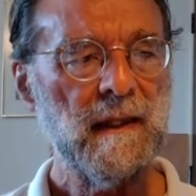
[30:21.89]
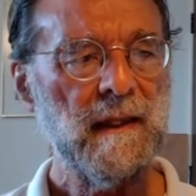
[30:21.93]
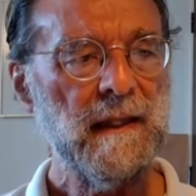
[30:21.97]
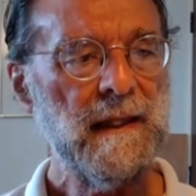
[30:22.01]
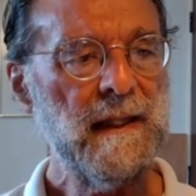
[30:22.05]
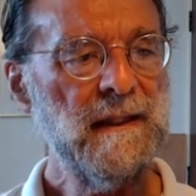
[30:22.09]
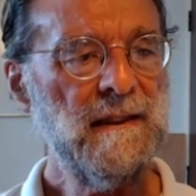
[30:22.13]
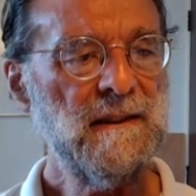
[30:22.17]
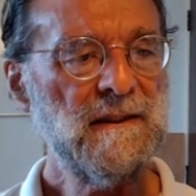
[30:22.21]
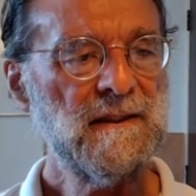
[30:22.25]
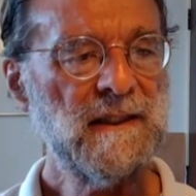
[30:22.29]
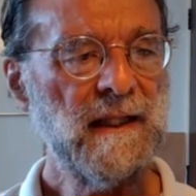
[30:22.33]

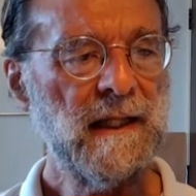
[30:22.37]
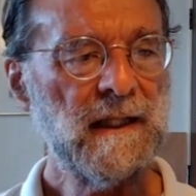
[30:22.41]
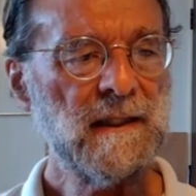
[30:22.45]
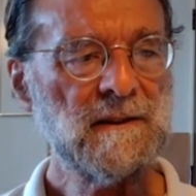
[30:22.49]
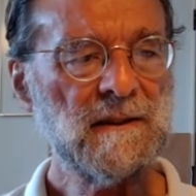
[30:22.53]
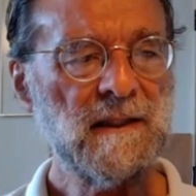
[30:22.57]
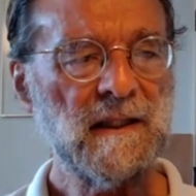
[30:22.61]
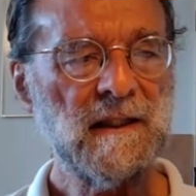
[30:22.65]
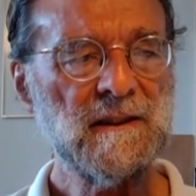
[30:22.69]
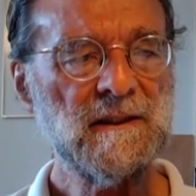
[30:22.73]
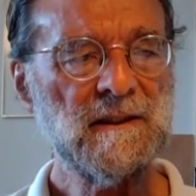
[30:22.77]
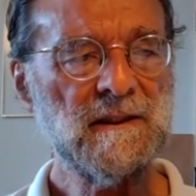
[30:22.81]
Insects
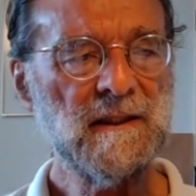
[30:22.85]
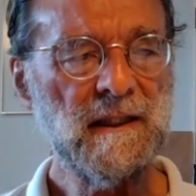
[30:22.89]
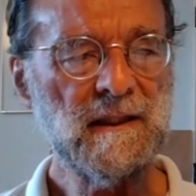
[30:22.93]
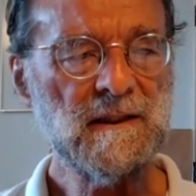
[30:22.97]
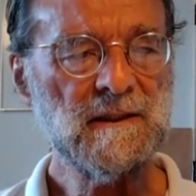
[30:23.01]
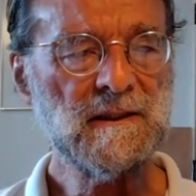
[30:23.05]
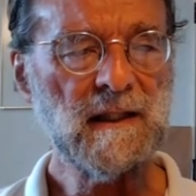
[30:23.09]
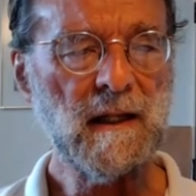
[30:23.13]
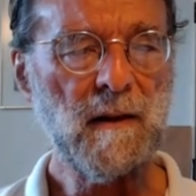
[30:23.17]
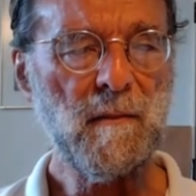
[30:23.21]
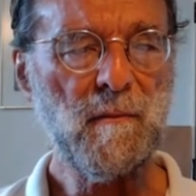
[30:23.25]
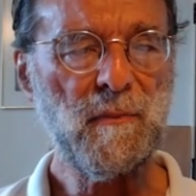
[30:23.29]
see
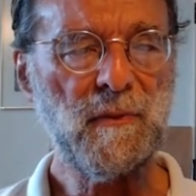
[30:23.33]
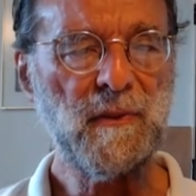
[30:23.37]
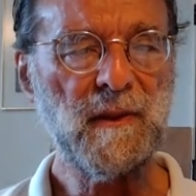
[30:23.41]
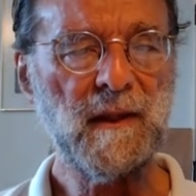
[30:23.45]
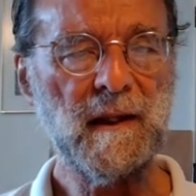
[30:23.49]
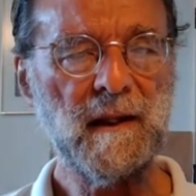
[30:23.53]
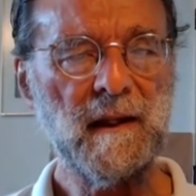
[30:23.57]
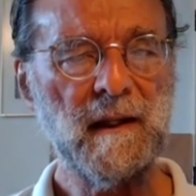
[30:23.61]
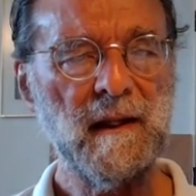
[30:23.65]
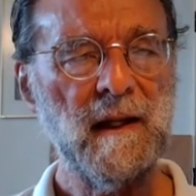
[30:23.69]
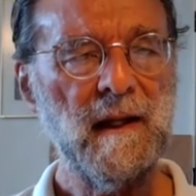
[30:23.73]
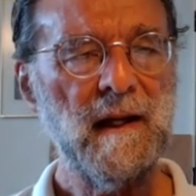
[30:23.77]

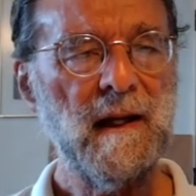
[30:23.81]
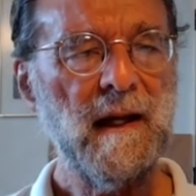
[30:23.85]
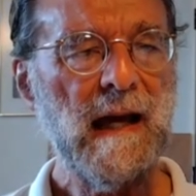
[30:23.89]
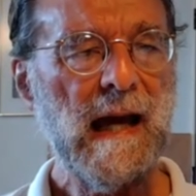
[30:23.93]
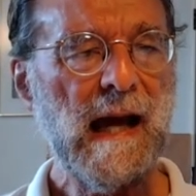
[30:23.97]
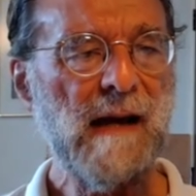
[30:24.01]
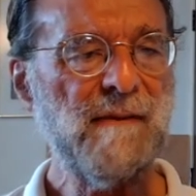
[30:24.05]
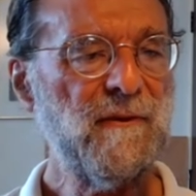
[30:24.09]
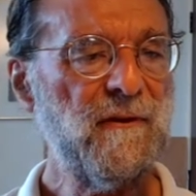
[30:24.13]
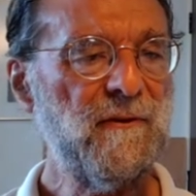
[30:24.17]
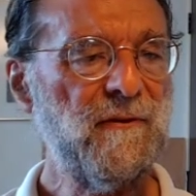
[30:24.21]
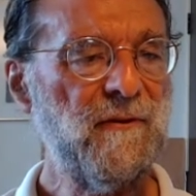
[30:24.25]
something,
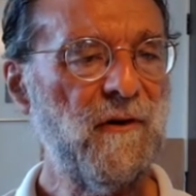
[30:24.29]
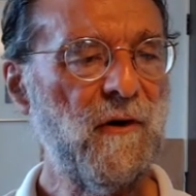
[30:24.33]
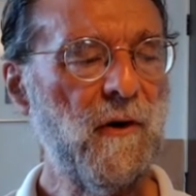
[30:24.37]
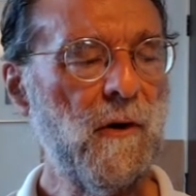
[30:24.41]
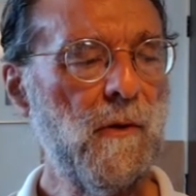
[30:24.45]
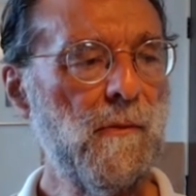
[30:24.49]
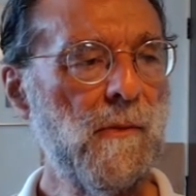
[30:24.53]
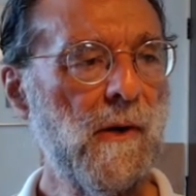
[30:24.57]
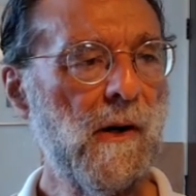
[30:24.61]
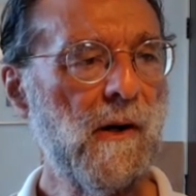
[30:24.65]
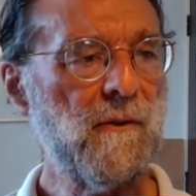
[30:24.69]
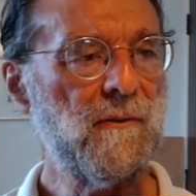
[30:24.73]
have a
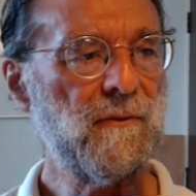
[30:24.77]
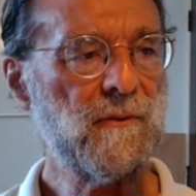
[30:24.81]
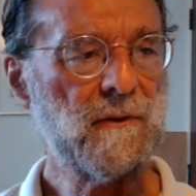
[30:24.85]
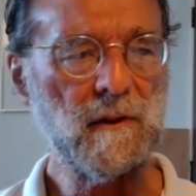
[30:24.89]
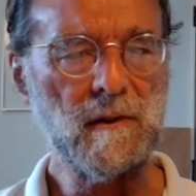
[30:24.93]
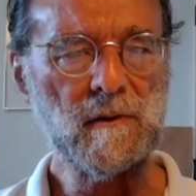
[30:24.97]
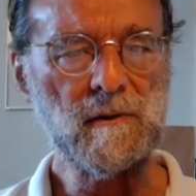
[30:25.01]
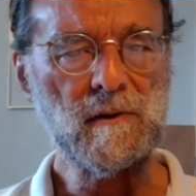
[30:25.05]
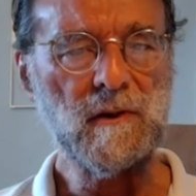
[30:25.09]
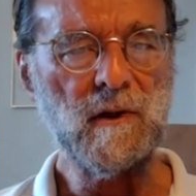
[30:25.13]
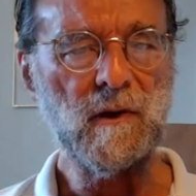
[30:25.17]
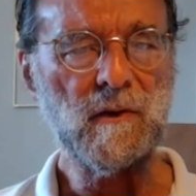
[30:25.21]
form of
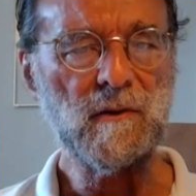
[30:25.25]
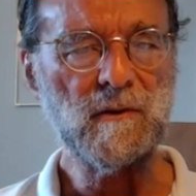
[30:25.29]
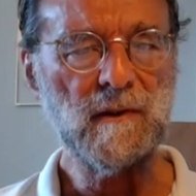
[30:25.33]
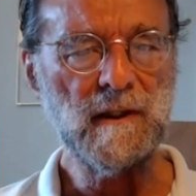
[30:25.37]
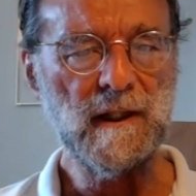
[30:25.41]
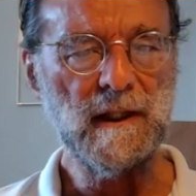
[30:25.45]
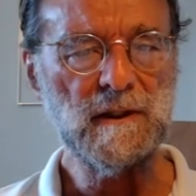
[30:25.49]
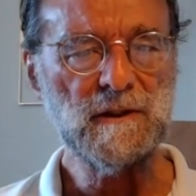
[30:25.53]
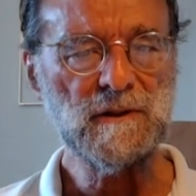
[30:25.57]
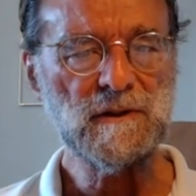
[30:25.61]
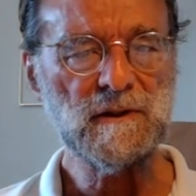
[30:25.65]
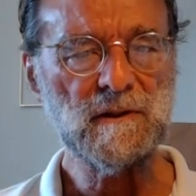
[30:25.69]

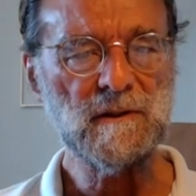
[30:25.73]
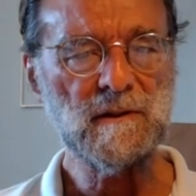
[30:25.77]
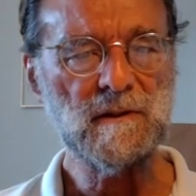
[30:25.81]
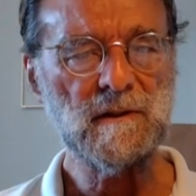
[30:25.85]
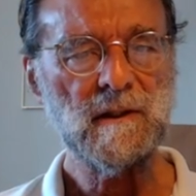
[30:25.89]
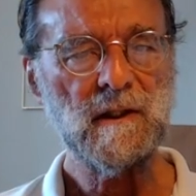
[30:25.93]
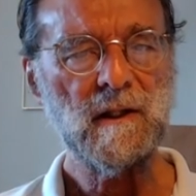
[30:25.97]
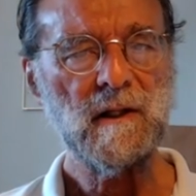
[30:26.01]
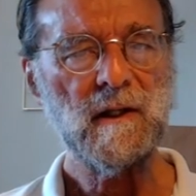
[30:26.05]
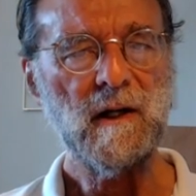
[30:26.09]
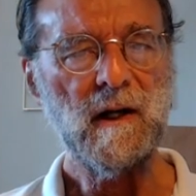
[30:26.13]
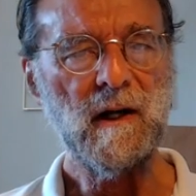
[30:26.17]
cognition
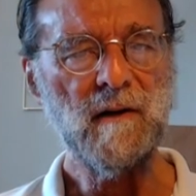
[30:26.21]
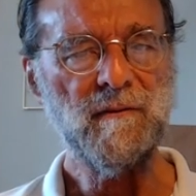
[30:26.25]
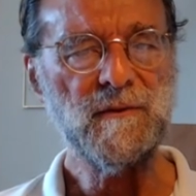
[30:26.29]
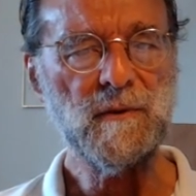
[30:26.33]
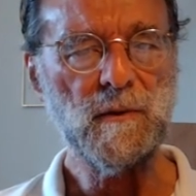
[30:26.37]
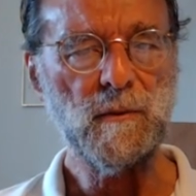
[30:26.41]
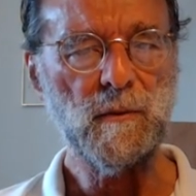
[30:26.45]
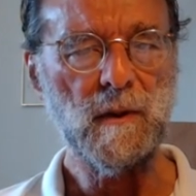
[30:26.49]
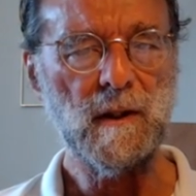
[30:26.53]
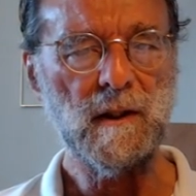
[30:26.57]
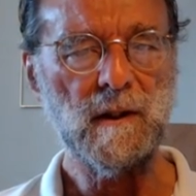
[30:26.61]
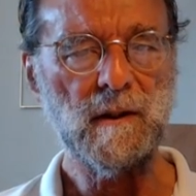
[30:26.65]
of the
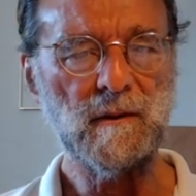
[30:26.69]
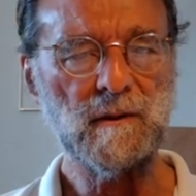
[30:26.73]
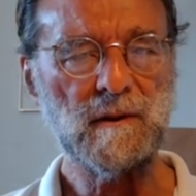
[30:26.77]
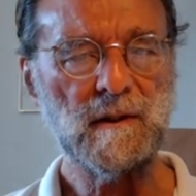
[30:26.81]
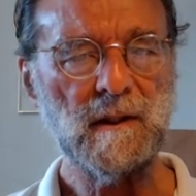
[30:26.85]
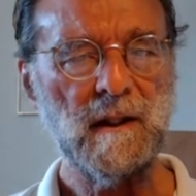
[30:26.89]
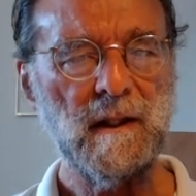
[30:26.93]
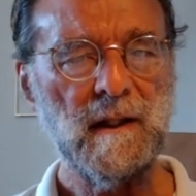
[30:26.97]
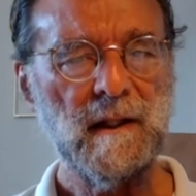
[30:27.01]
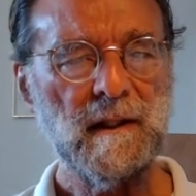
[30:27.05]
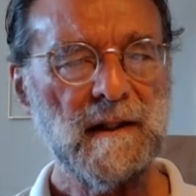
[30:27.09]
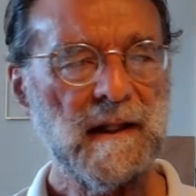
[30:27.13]
world,
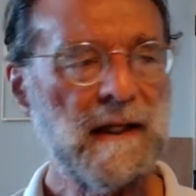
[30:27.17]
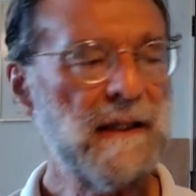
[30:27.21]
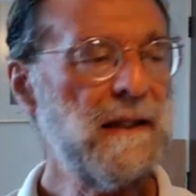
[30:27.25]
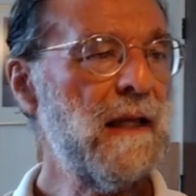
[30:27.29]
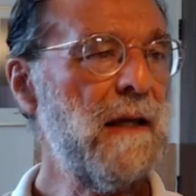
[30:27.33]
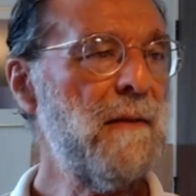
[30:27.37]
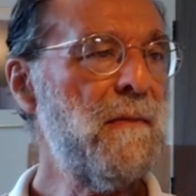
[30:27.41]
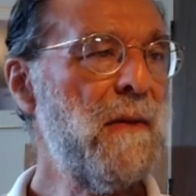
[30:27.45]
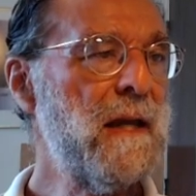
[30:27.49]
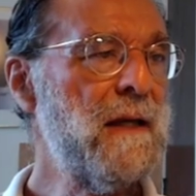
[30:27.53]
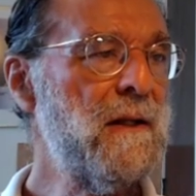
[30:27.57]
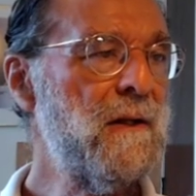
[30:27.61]
yet they
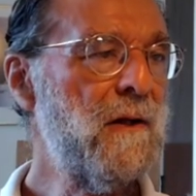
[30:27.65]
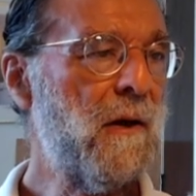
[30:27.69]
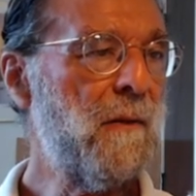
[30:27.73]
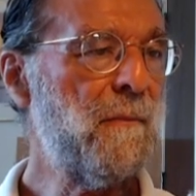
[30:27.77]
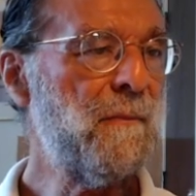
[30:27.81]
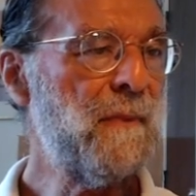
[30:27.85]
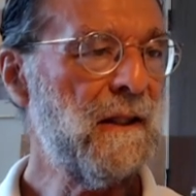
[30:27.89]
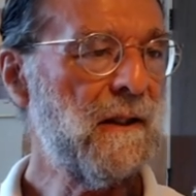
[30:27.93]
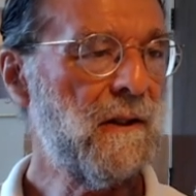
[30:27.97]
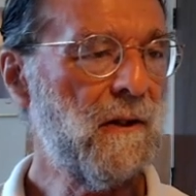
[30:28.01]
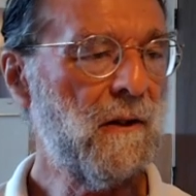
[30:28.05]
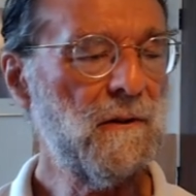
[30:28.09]
may not
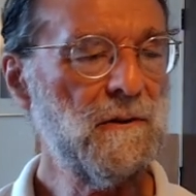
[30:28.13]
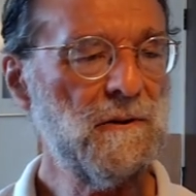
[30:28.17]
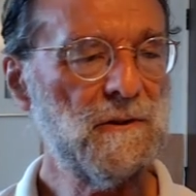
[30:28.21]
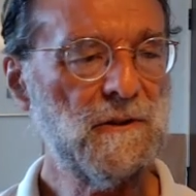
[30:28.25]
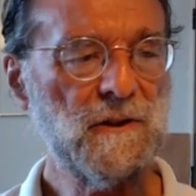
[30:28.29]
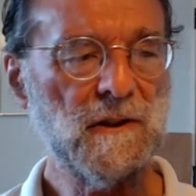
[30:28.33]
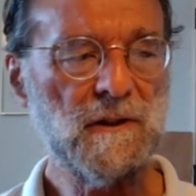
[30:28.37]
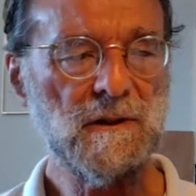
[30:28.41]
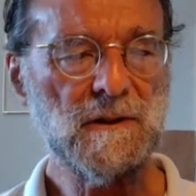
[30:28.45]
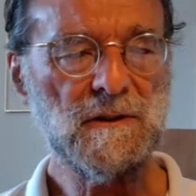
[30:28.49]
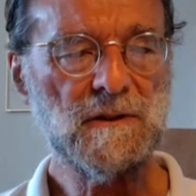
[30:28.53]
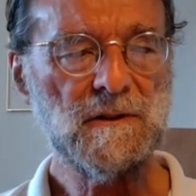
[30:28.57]
be
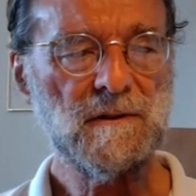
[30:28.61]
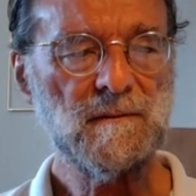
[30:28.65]
conscious.